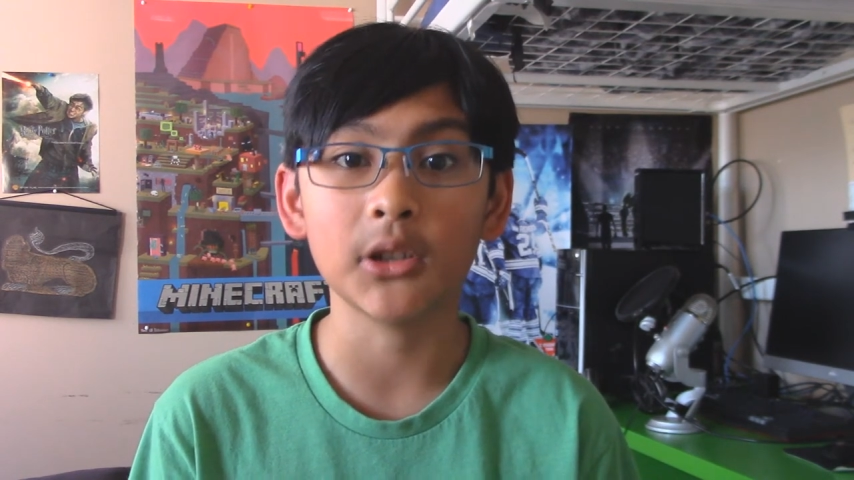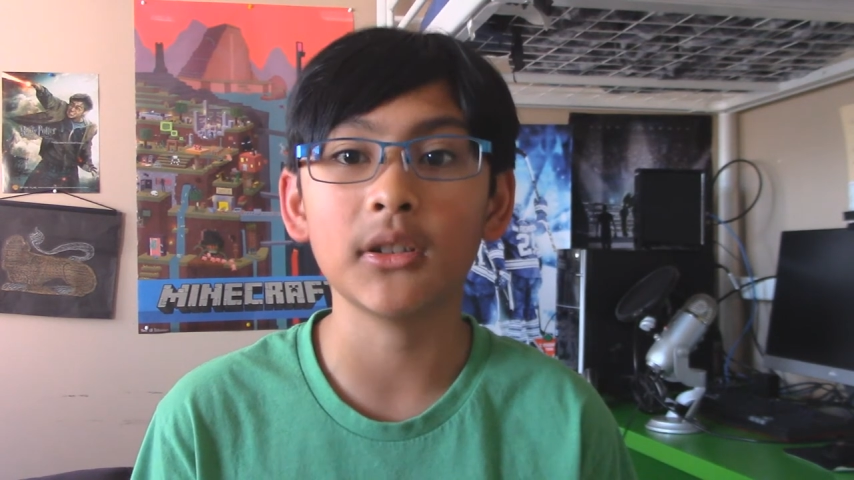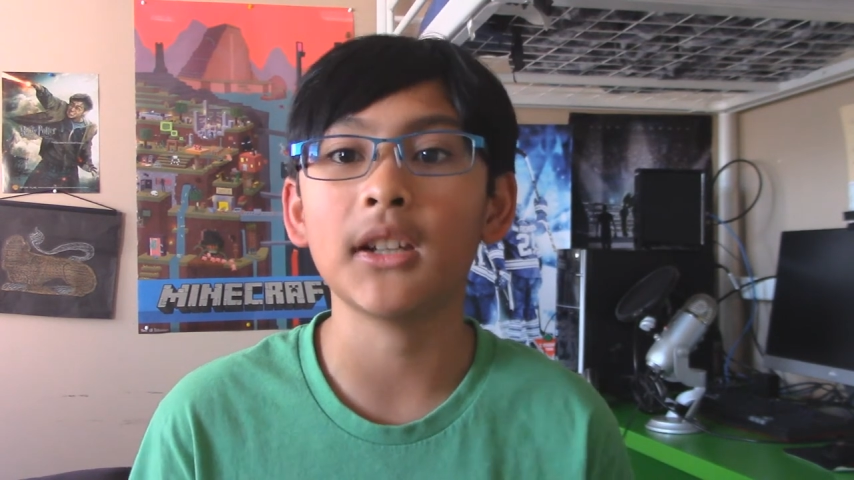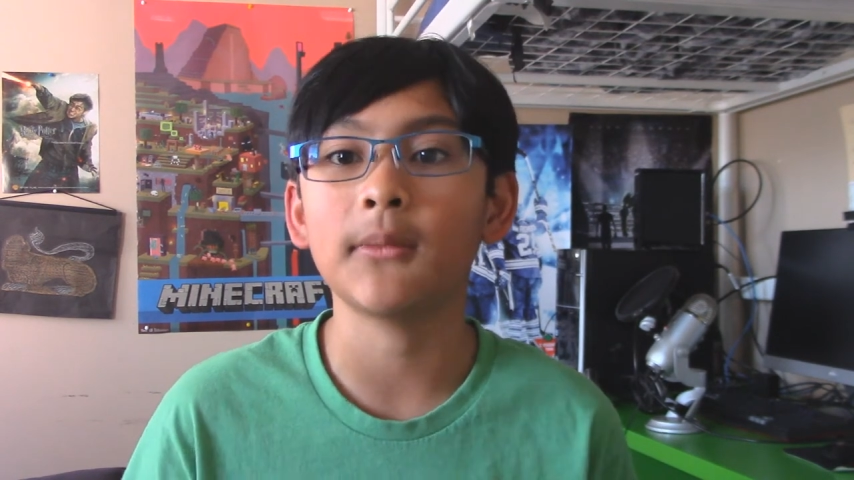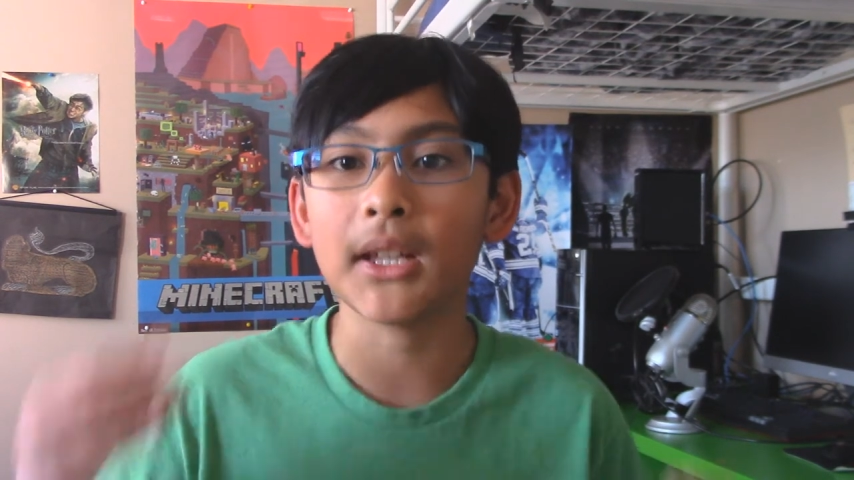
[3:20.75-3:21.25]
Oh,
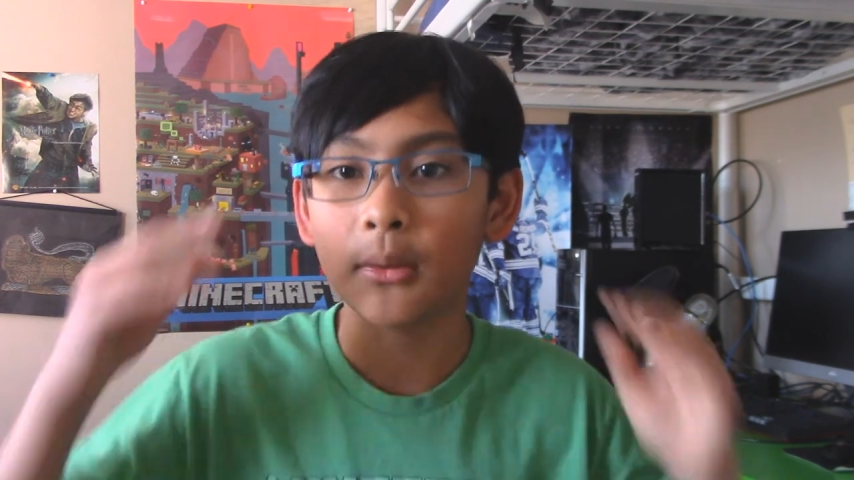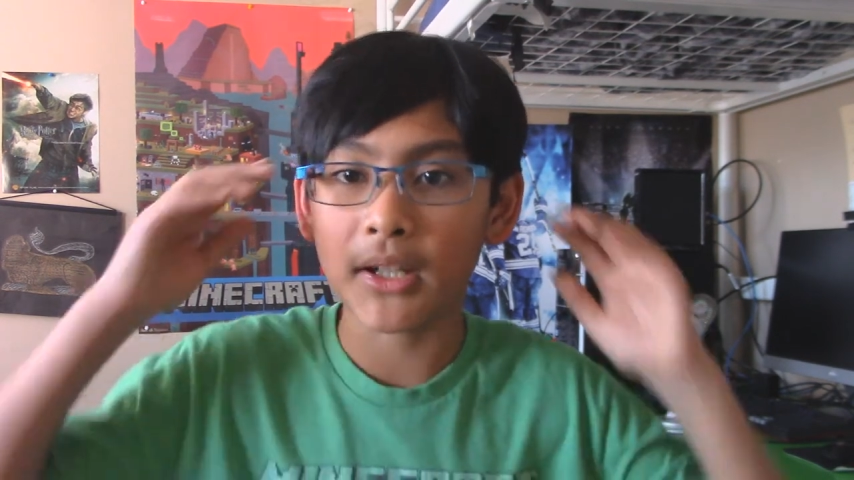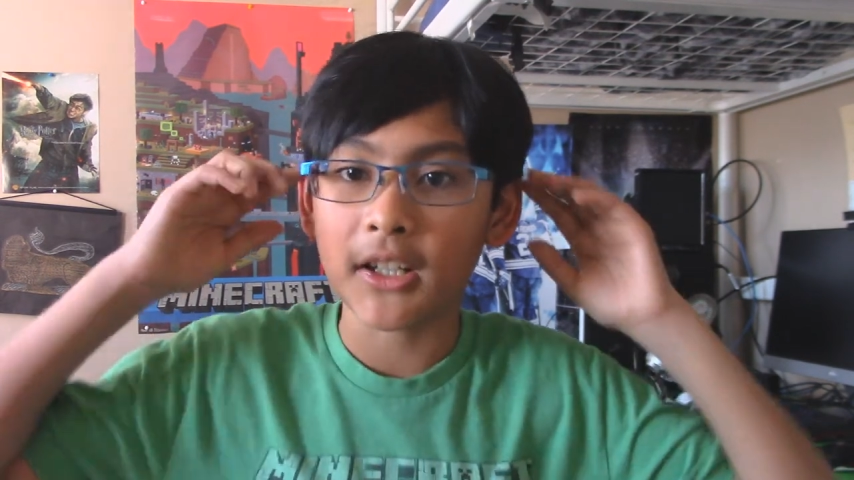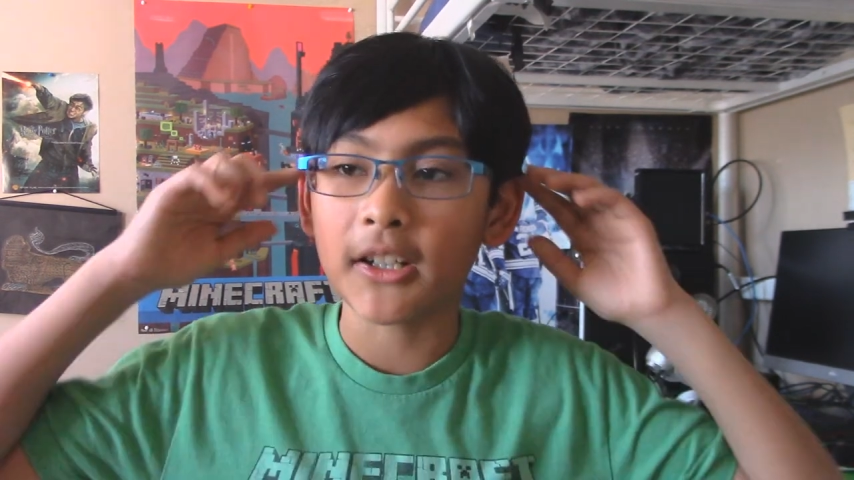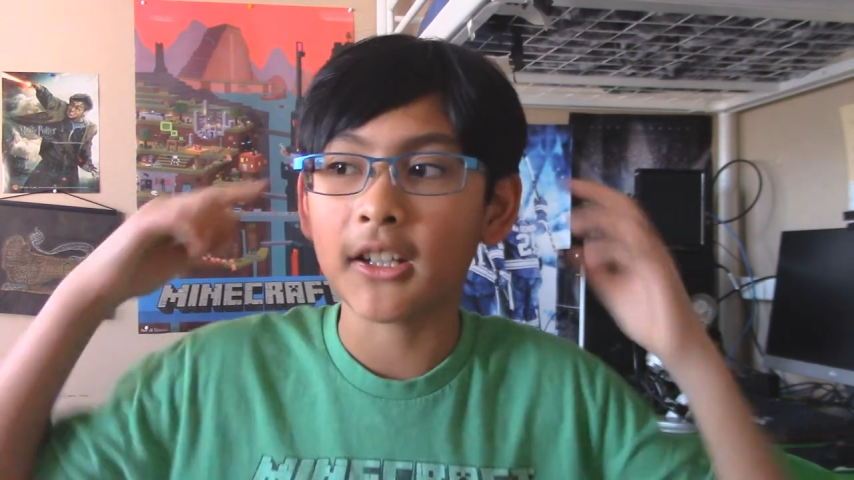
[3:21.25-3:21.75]
if by the way,
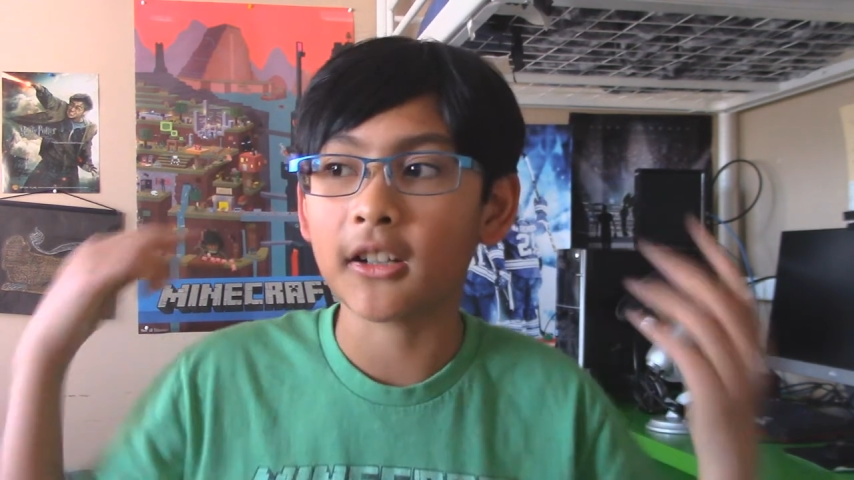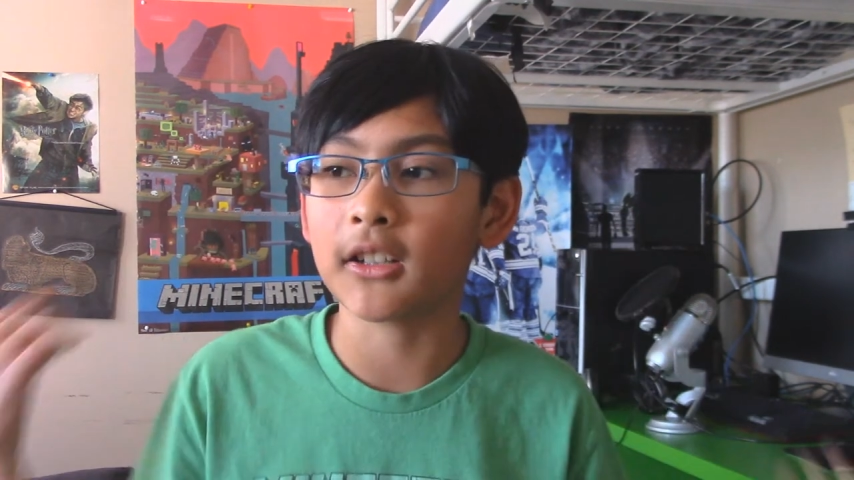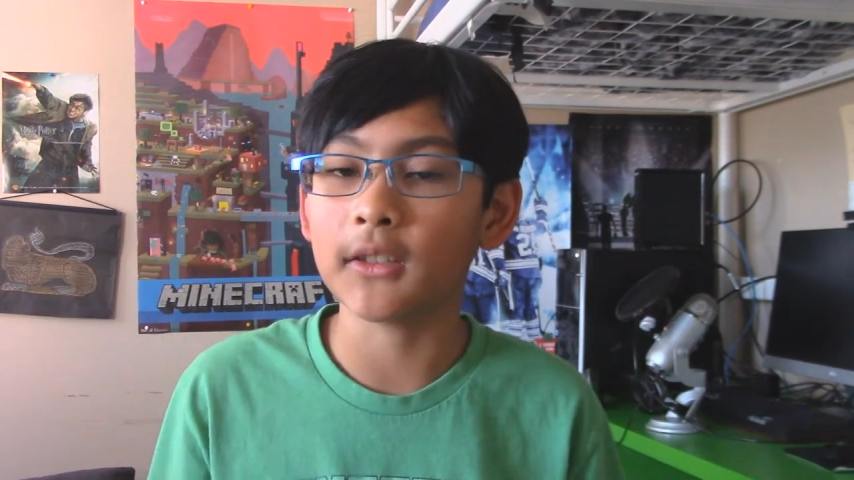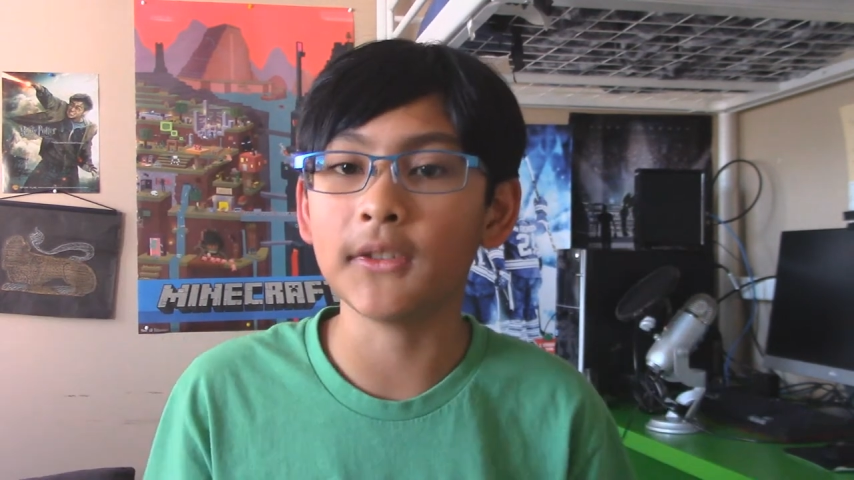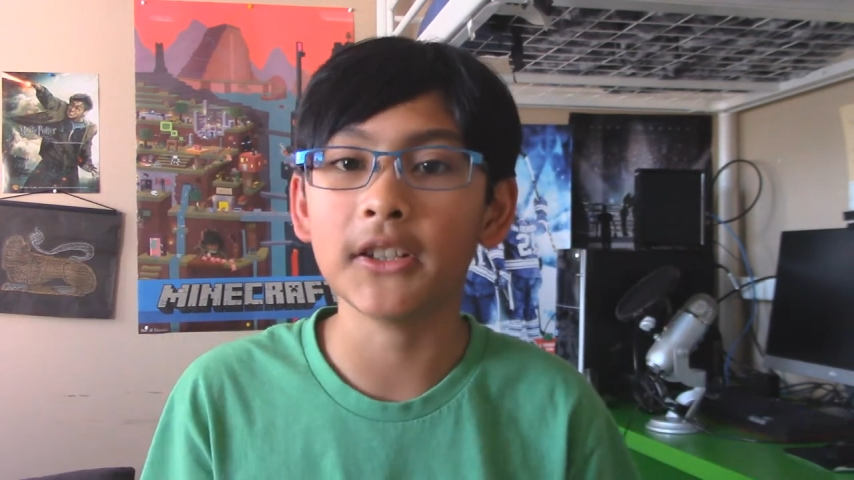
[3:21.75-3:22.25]
I got a
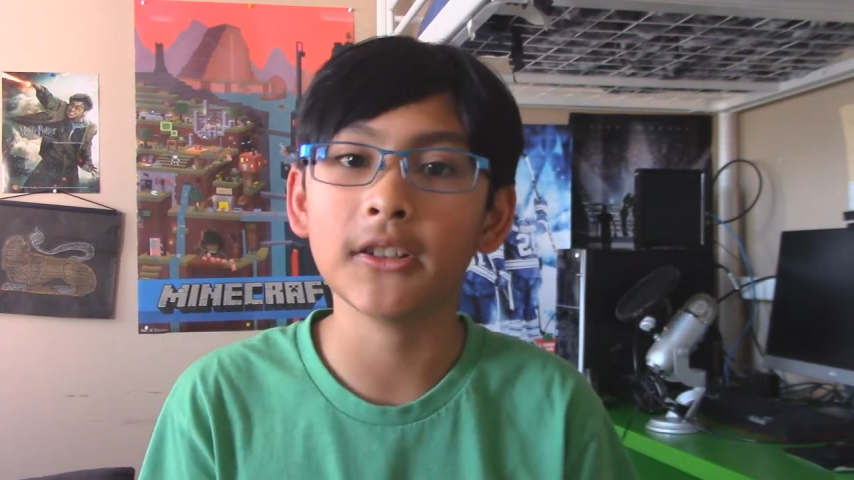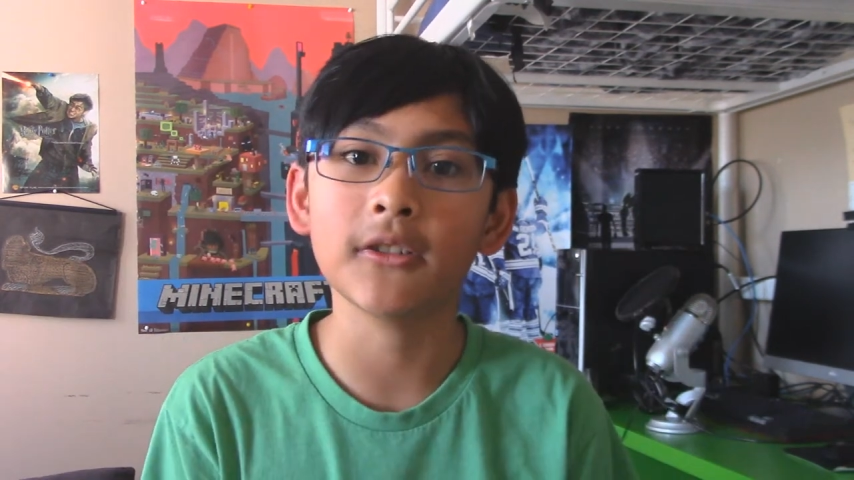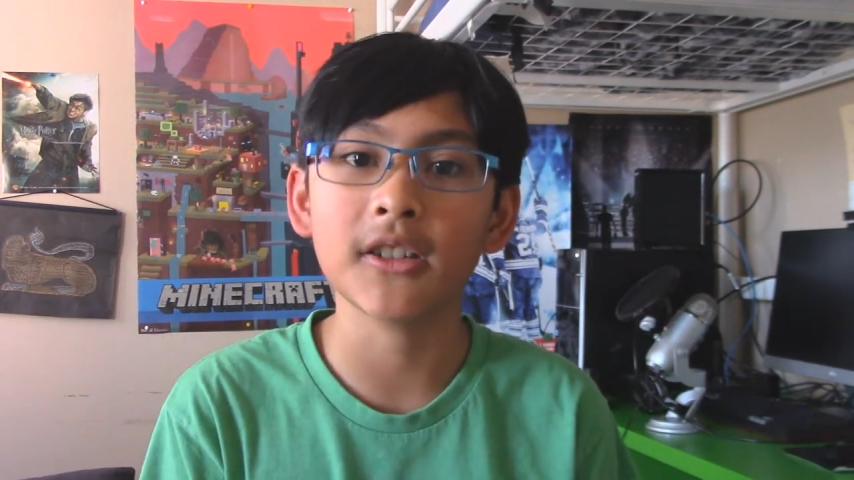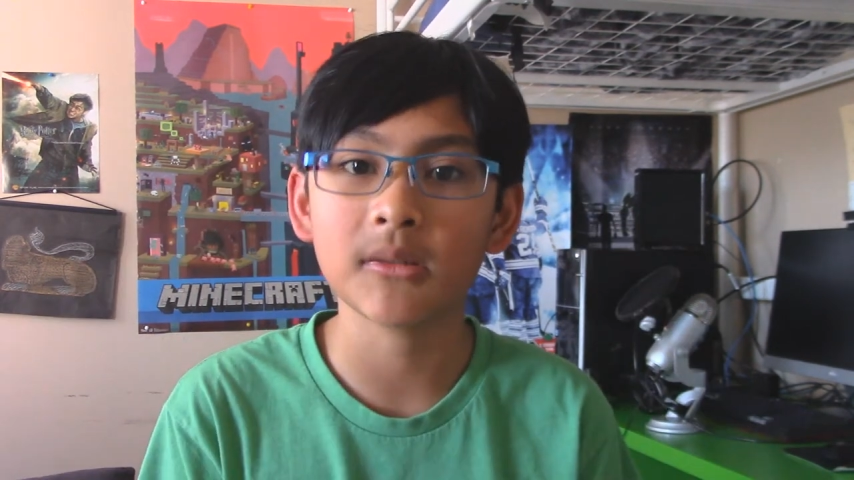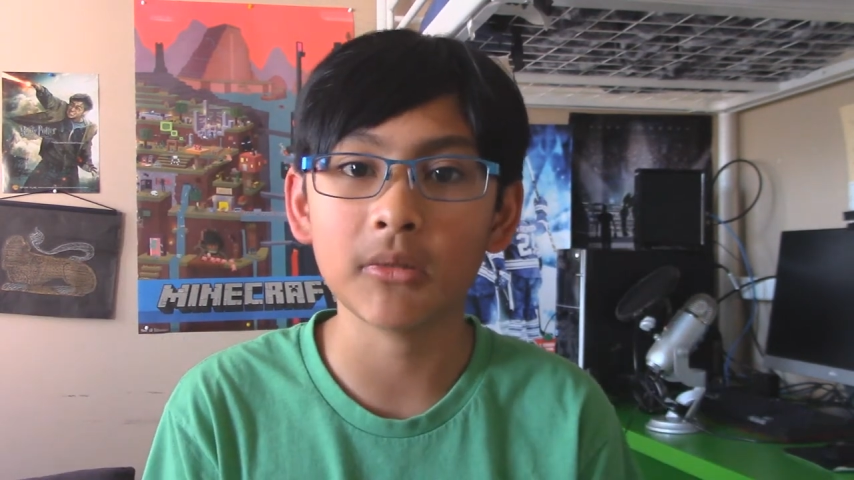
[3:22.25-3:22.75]
haircut if you didn't notice.